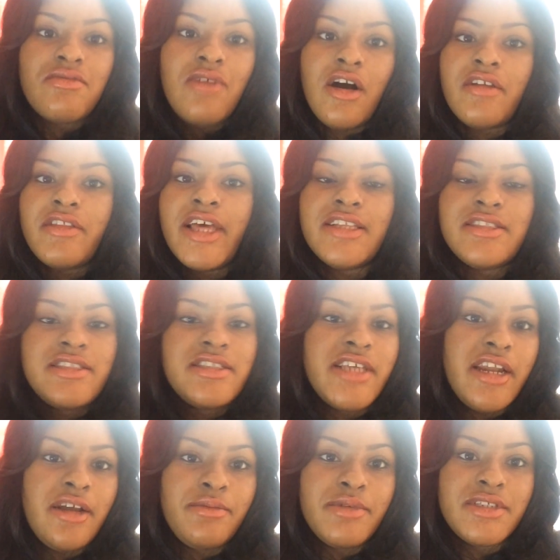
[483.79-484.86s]
all that
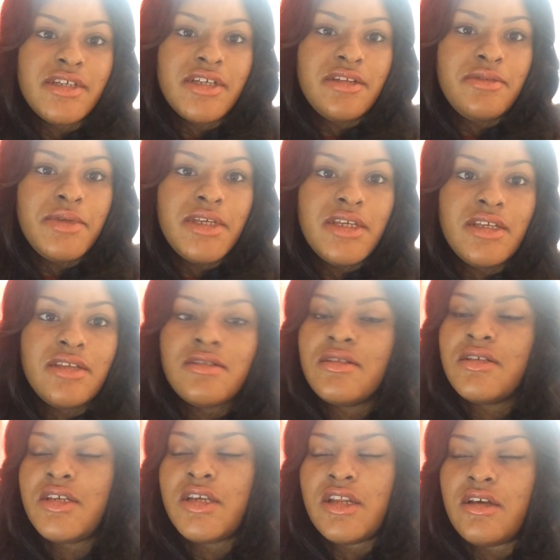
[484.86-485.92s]
setup is gonna
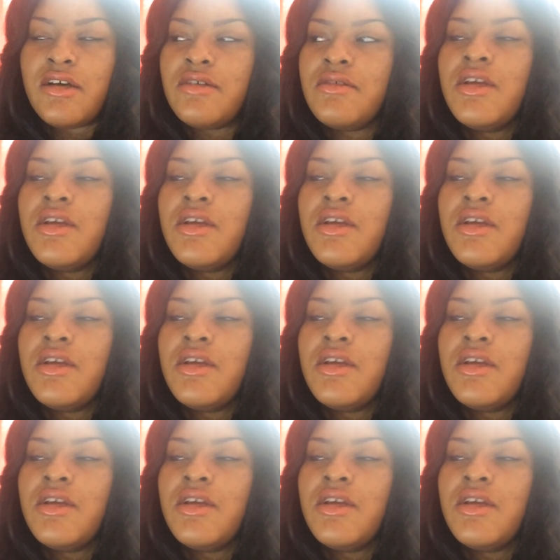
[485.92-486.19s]
be, you know.